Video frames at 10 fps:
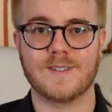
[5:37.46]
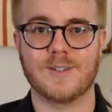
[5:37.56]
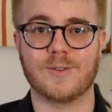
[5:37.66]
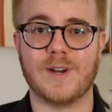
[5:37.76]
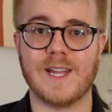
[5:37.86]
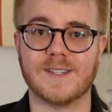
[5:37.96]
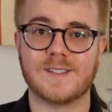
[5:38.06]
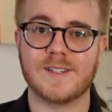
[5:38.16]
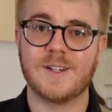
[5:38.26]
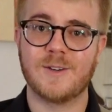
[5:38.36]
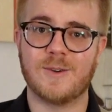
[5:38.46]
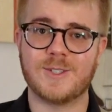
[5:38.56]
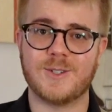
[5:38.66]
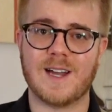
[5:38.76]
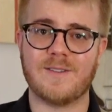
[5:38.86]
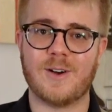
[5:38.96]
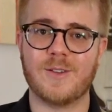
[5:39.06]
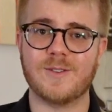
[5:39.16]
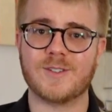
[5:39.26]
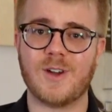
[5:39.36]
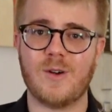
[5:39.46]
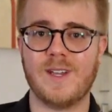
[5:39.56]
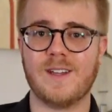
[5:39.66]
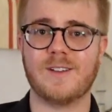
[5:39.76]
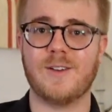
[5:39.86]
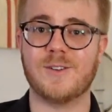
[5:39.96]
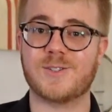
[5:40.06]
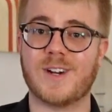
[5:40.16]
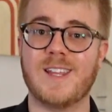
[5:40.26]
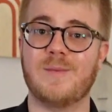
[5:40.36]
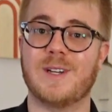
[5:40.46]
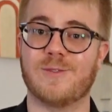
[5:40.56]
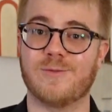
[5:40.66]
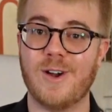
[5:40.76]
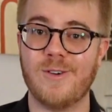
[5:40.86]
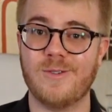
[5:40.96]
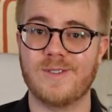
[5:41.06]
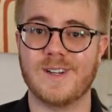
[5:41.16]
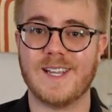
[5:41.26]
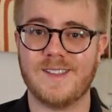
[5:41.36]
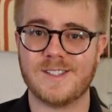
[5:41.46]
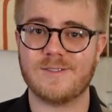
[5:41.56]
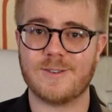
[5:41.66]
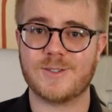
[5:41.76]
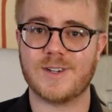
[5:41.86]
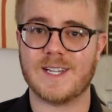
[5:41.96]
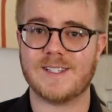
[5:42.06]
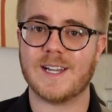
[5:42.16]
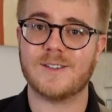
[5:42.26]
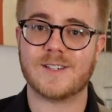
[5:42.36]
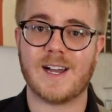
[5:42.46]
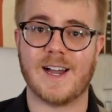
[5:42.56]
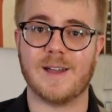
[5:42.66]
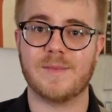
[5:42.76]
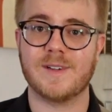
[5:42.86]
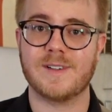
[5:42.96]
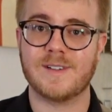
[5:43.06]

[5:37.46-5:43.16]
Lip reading: Great. Once you have all those going, you can try them in a row. Again, this is a little tricky. Take your time.